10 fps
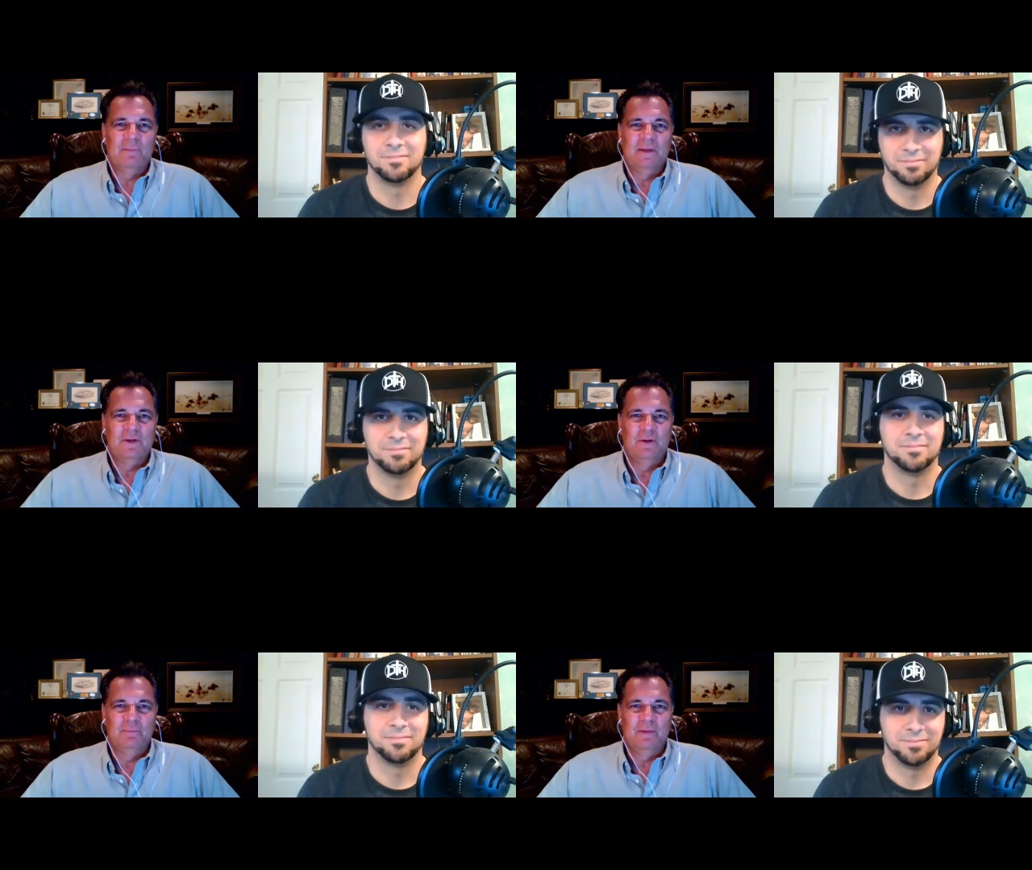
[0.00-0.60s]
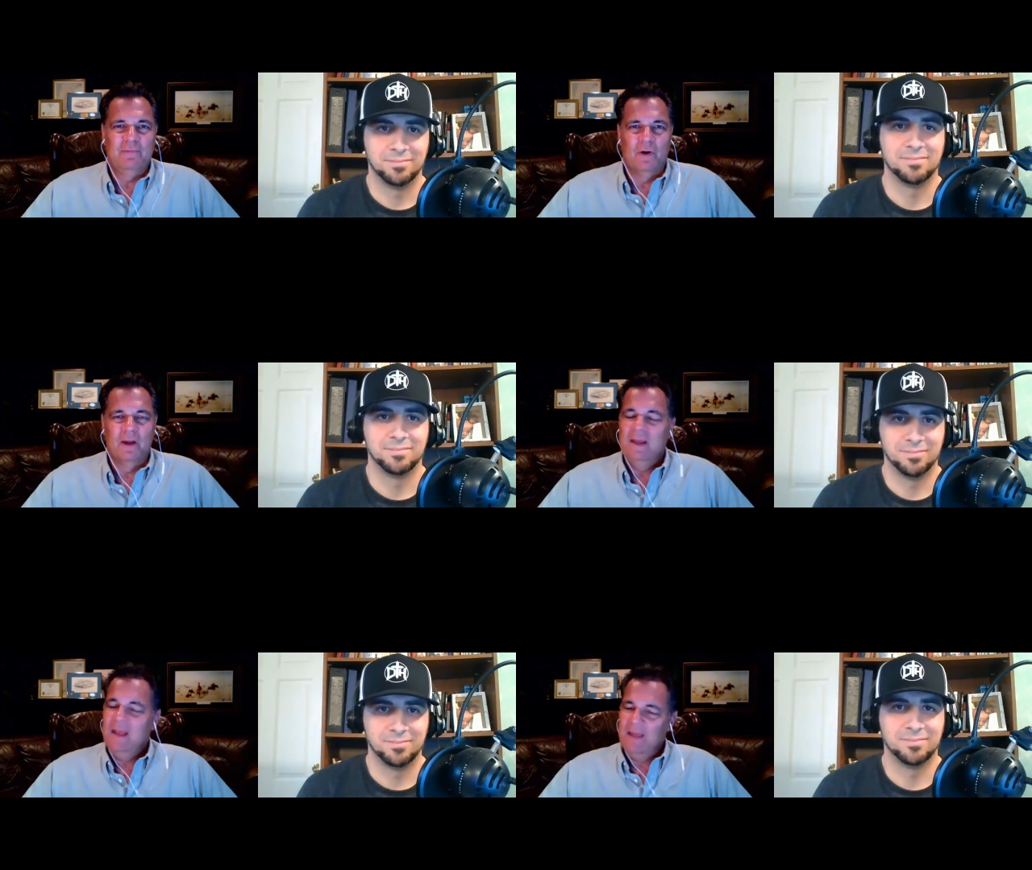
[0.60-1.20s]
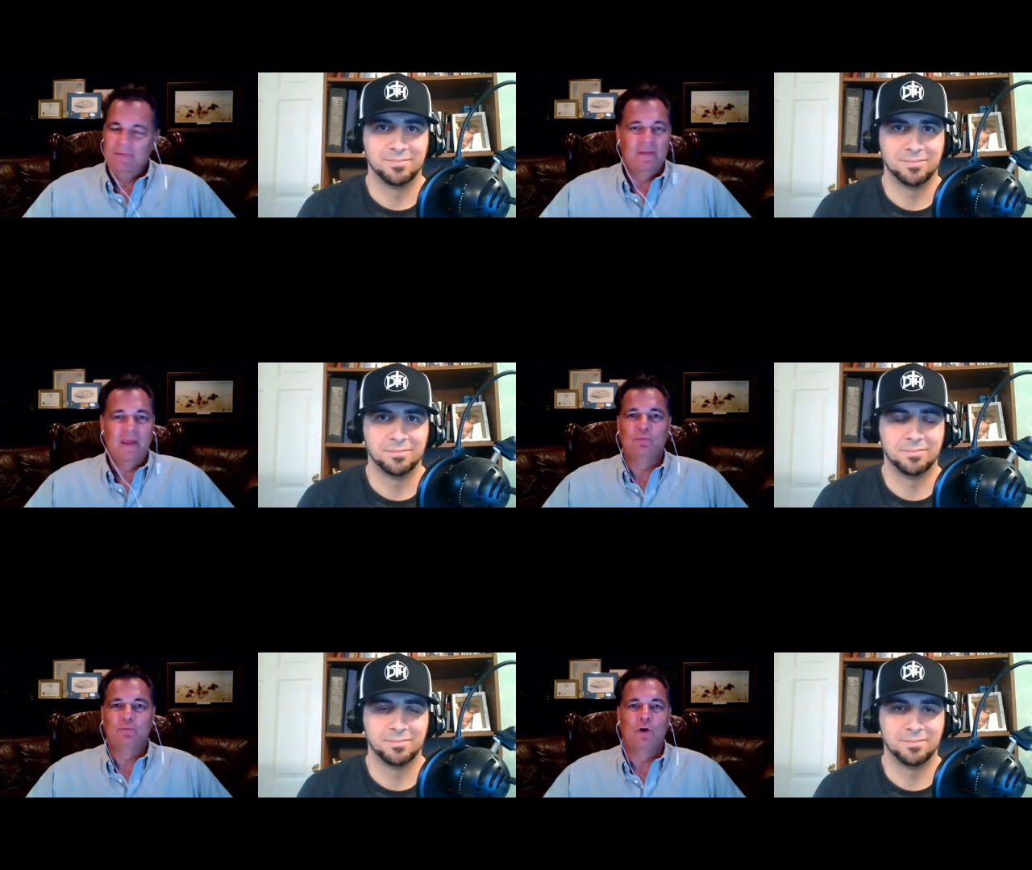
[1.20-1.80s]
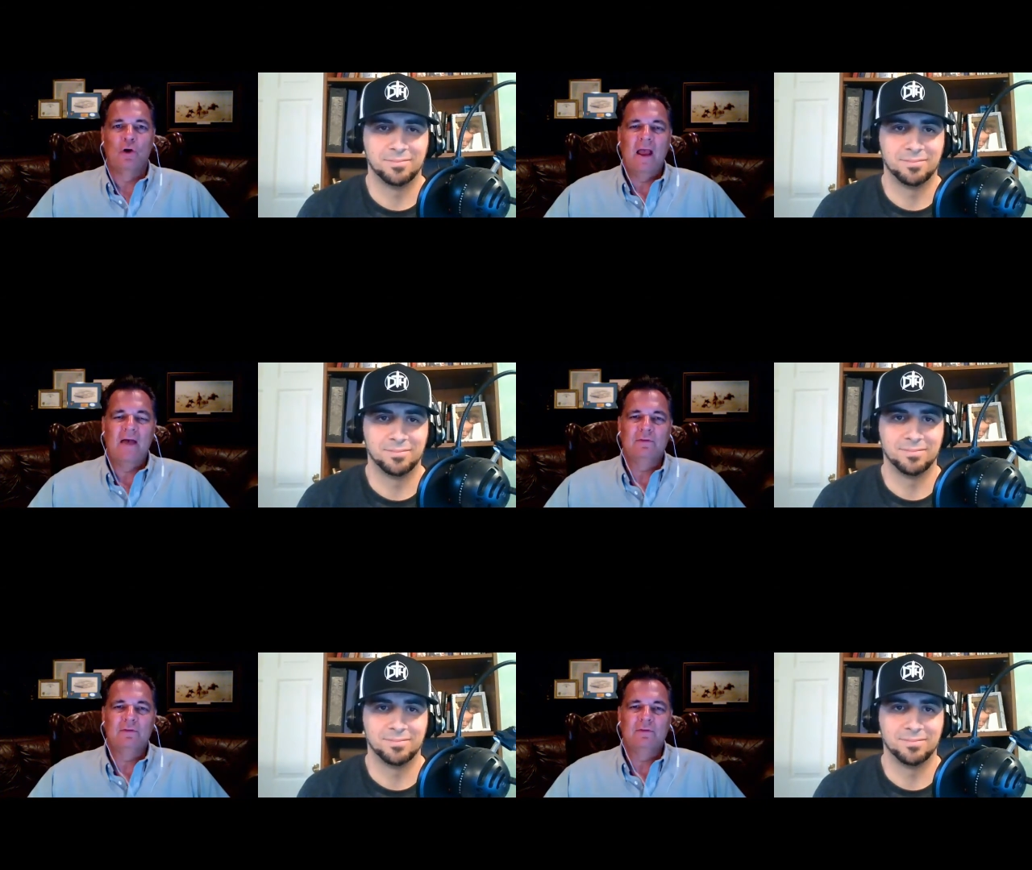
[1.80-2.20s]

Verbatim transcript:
Speaker 1: told before, and then they roar after it.